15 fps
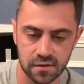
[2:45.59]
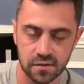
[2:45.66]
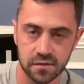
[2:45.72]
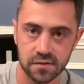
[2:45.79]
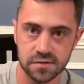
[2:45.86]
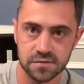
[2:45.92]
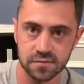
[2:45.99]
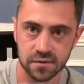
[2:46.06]

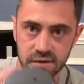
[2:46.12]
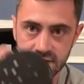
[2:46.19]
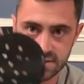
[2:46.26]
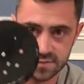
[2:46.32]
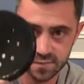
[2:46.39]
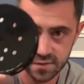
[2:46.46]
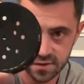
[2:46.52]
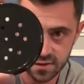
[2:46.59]
This one has
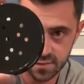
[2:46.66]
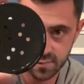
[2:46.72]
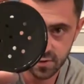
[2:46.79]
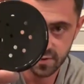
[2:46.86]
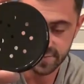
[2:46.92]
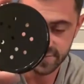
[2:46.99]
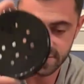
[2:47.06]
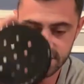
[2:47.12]
bigger
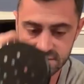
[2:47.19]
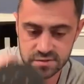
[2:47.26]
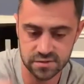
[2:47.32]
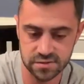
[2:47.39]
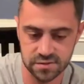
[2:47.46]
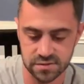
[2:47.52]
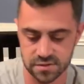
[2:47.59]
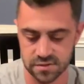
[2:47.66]

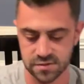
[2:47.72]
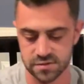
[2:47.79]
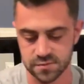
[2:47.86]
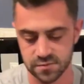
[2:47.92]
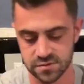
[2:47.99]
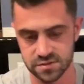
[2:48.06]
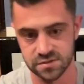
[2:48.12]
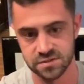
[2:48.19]
perforations, and this
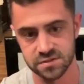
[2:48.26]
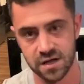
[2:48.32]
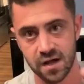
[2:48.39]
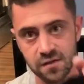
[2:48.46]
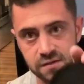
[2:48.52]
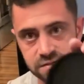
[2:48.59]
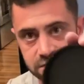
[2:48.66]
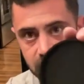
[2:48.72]
one's a
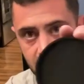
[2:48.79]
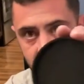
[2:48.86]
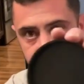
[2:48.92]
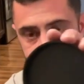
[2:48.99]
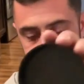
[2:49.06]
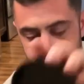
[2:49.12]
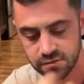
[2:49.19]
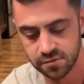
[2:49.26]
solid top,
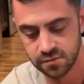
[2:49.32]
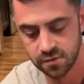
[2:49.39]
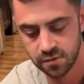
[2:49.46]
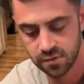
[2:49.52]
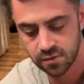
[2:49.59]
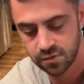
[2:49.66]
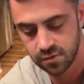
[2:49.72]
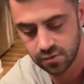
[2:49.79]
so
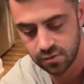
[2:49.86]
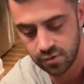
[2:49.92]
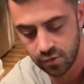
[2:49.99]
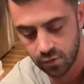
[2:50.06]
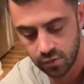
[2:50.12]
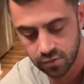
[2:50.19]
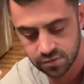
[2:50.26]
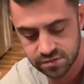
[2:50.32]
no
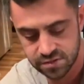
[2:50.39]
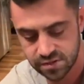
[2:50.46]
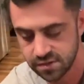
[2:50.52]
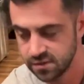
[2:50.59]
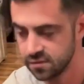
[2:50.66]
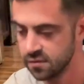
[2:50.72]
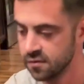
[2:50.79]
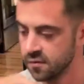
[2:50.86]
holes in
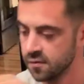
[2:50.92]
it.